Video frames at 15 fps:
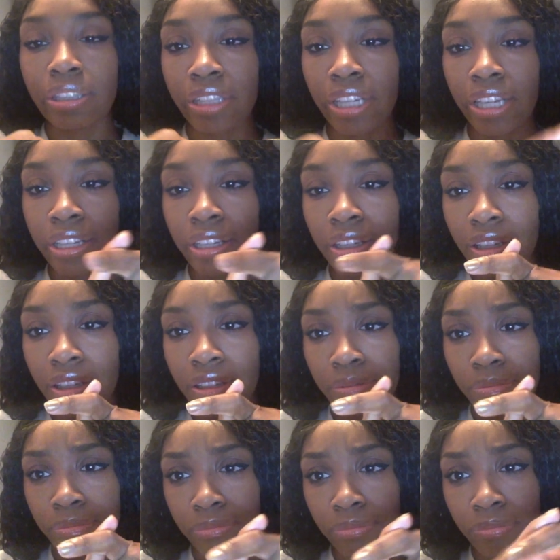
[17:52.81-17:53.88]
Dick,
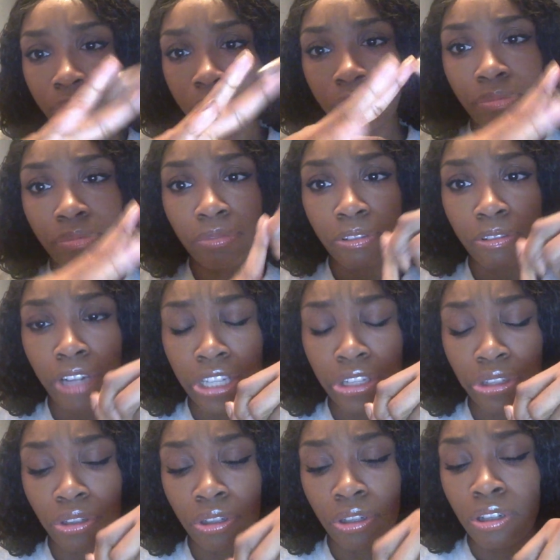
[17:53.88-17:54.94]

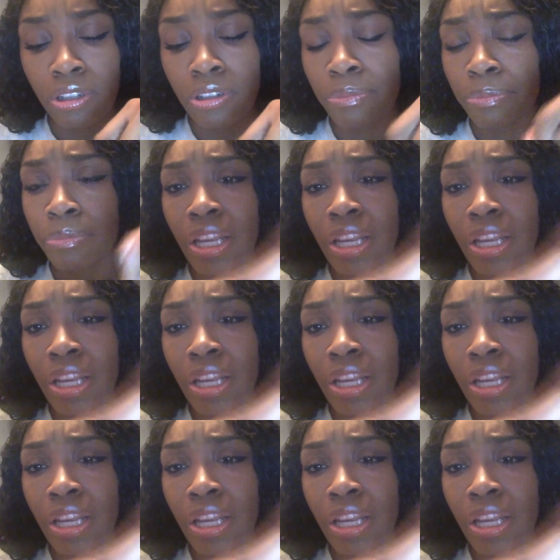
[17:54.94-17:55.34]
Rachel,